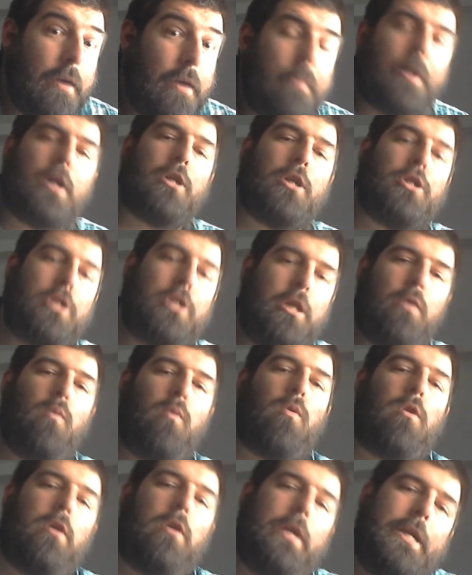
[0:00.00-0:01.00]
Because she
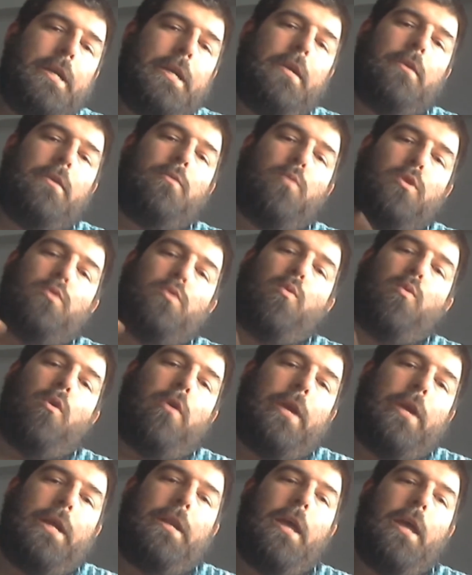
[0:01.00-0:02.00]
worried, was
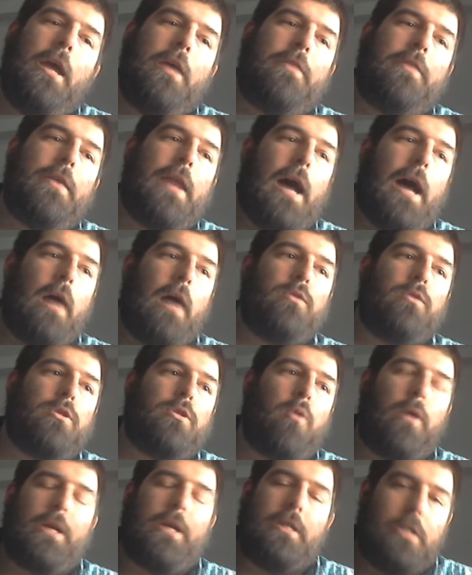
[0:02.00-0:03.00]
worried that I was
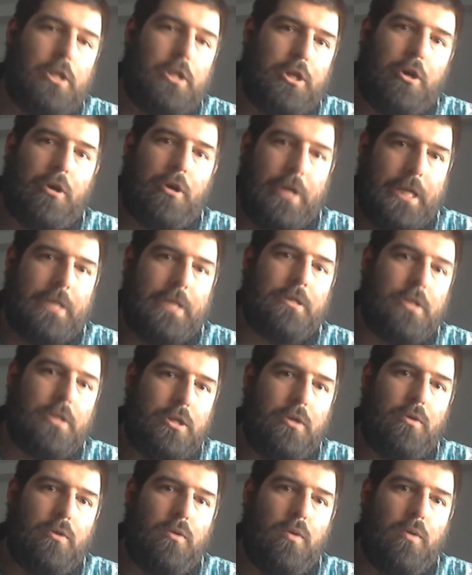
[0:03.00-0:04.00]
going to turn
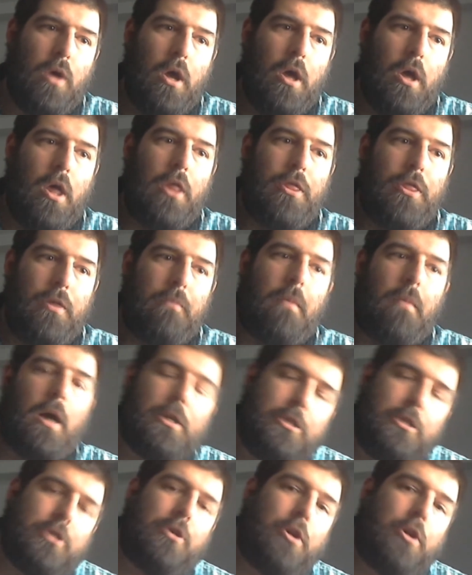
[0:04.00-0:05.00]
into the
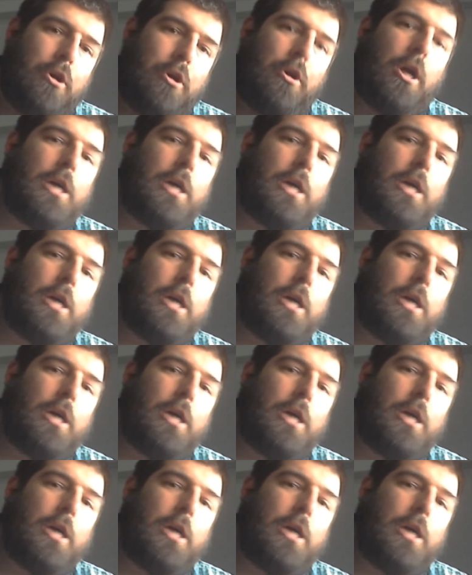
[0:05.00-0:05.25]
monster her